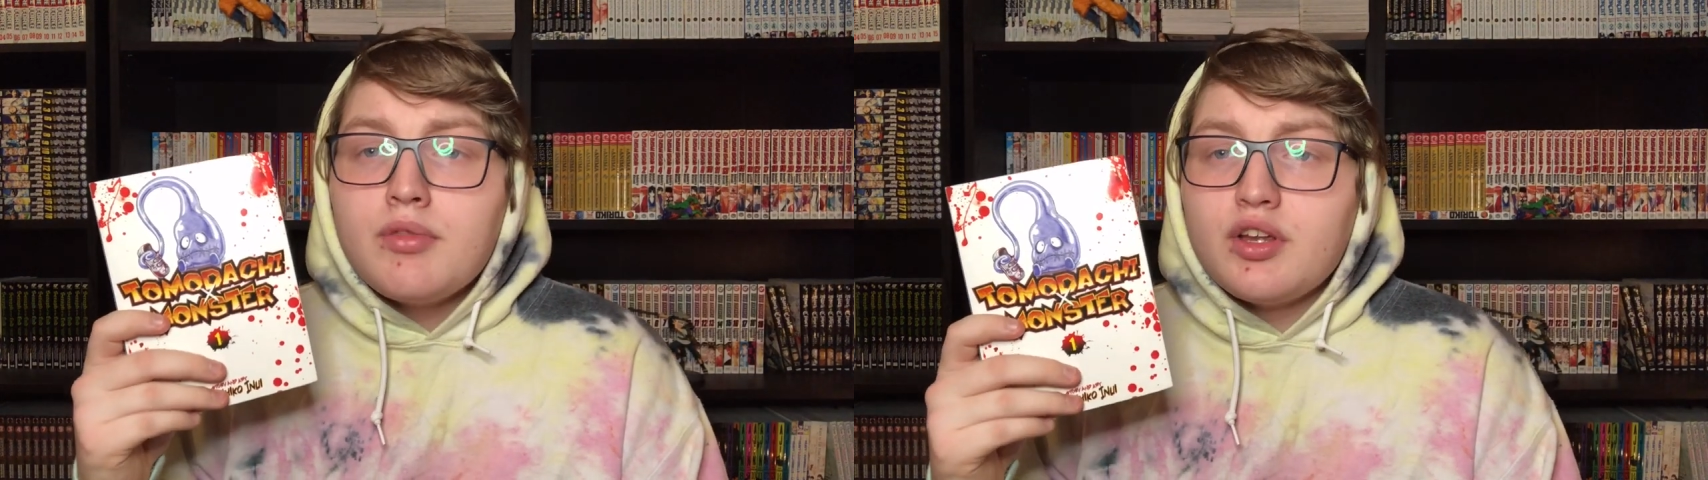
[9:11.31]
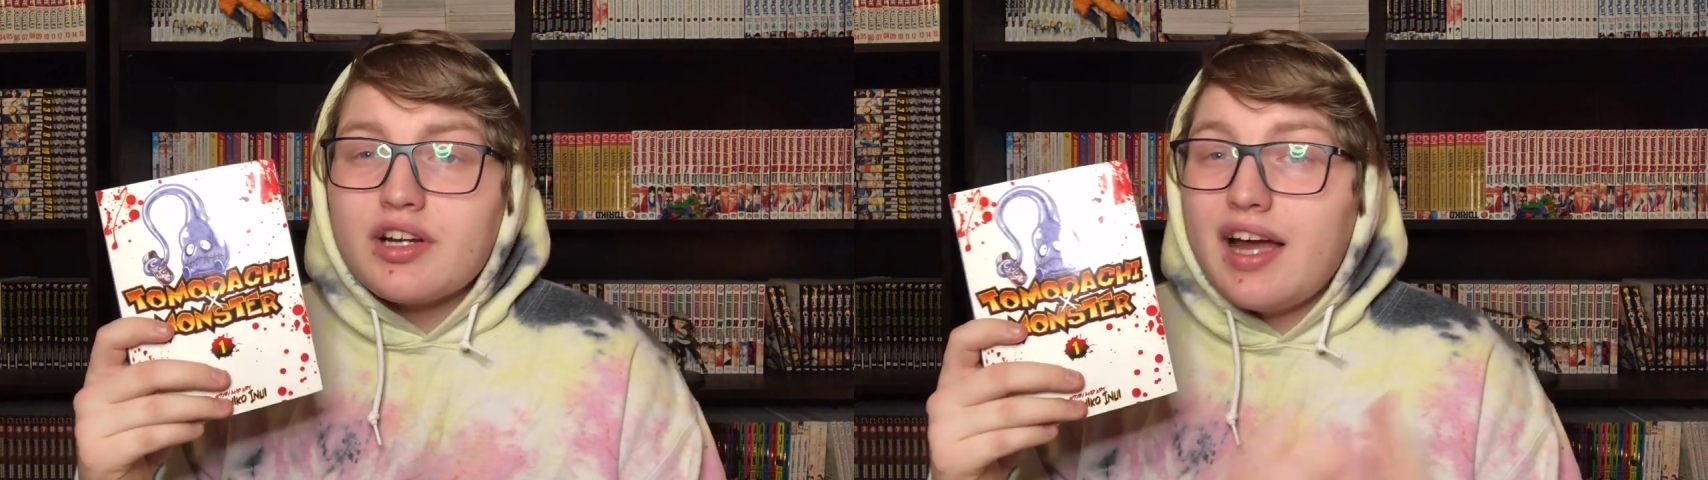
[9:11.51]

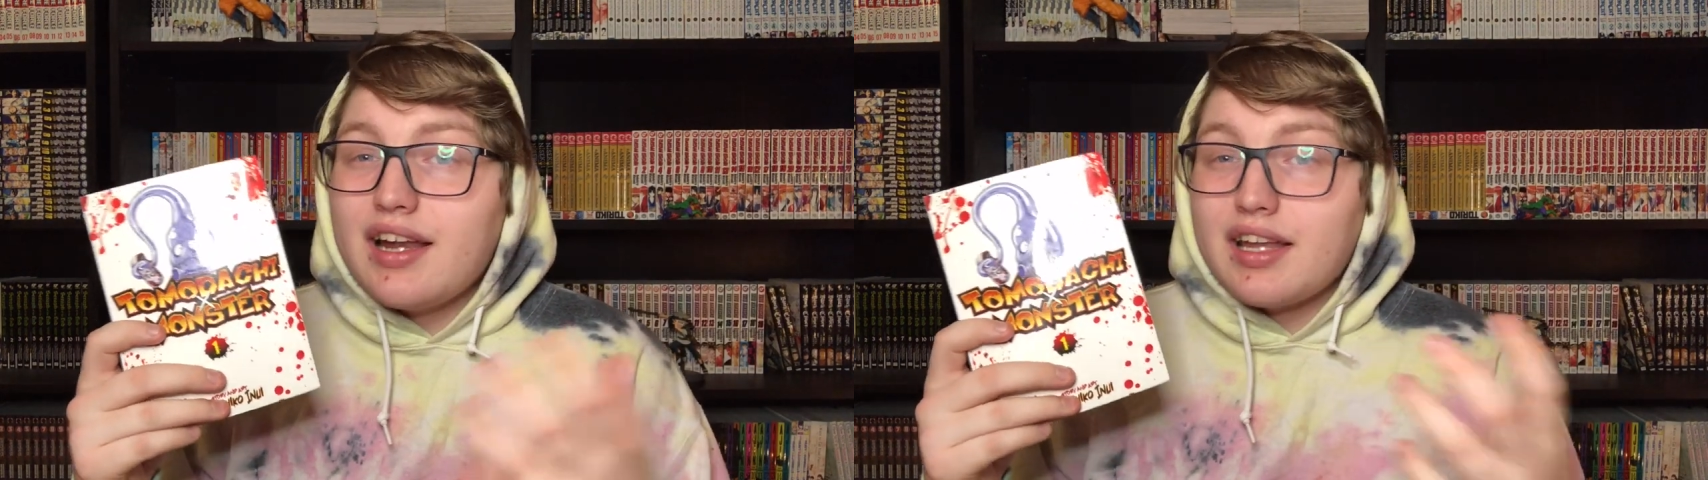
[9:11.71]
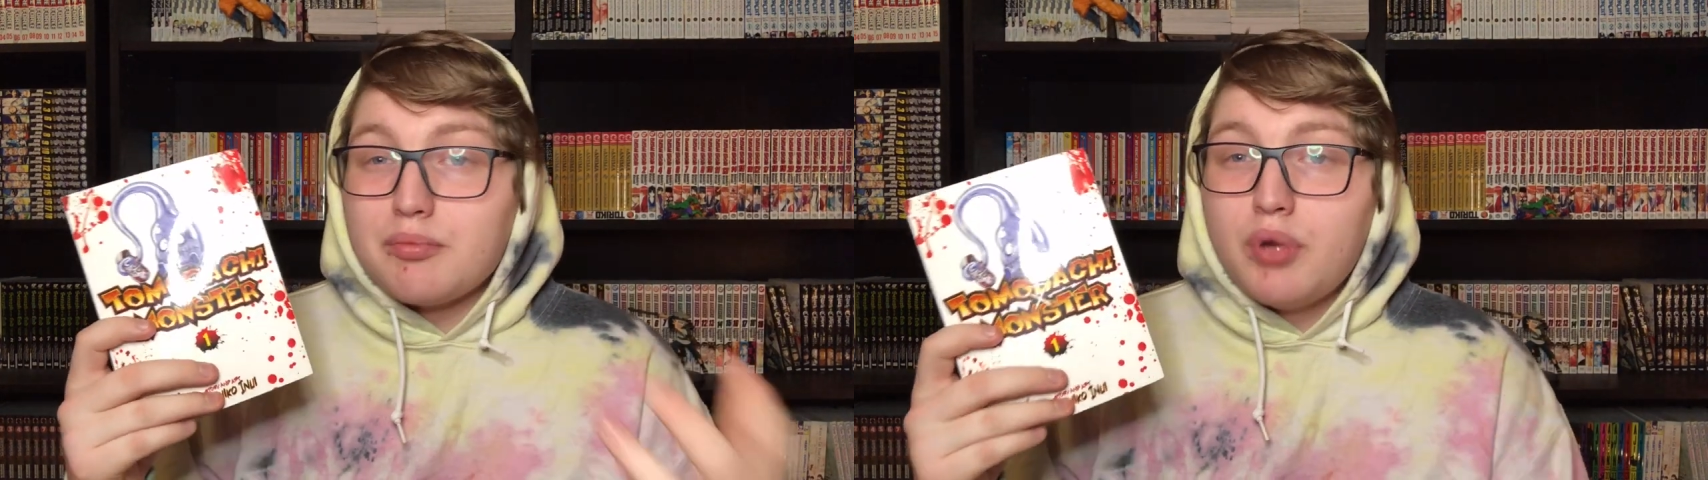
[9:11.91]
they're kind
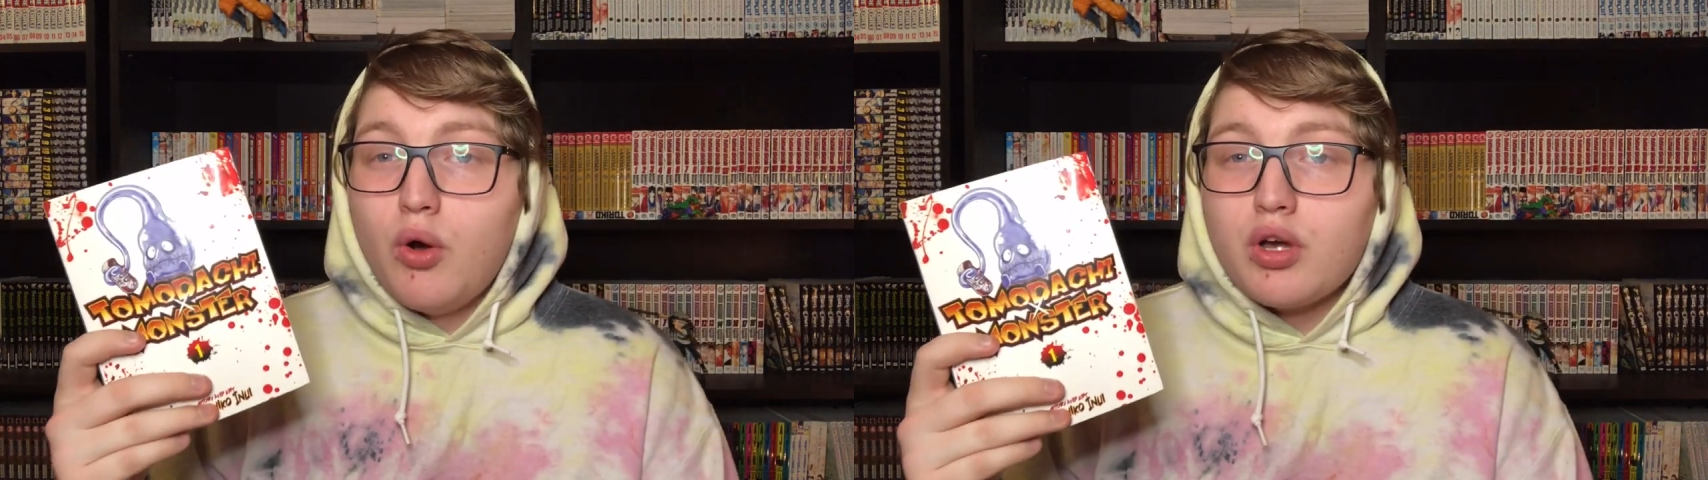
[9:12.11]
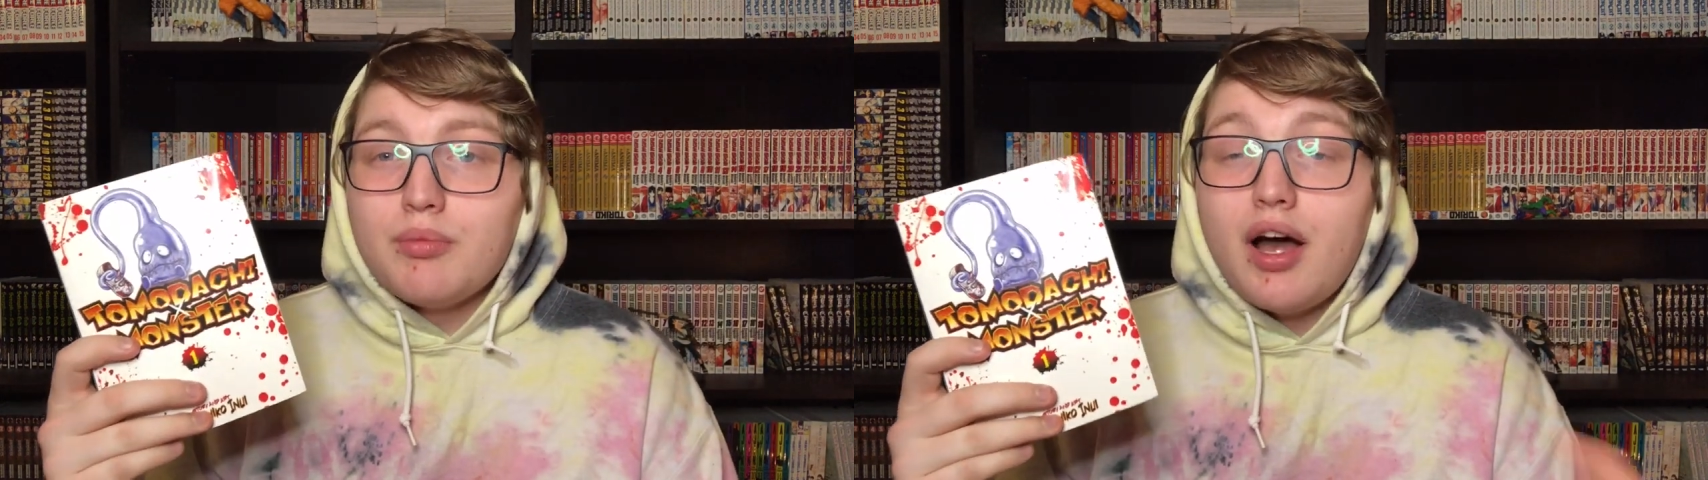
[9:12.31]
of like
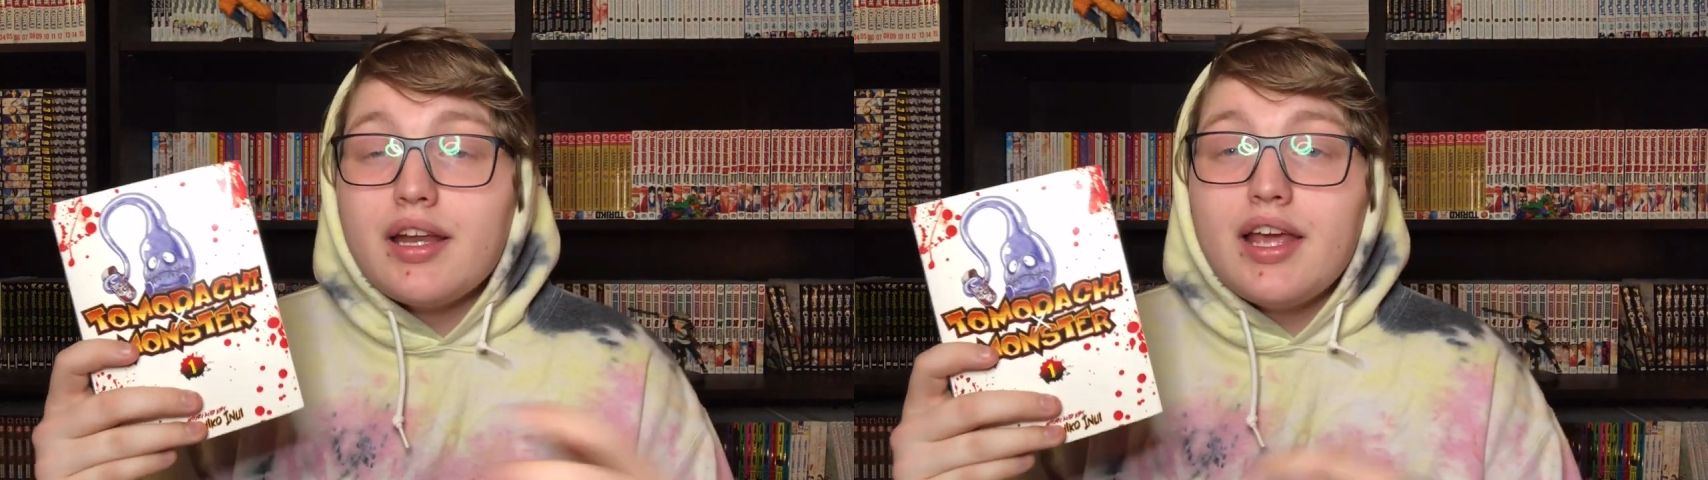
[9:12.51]
Pokemon,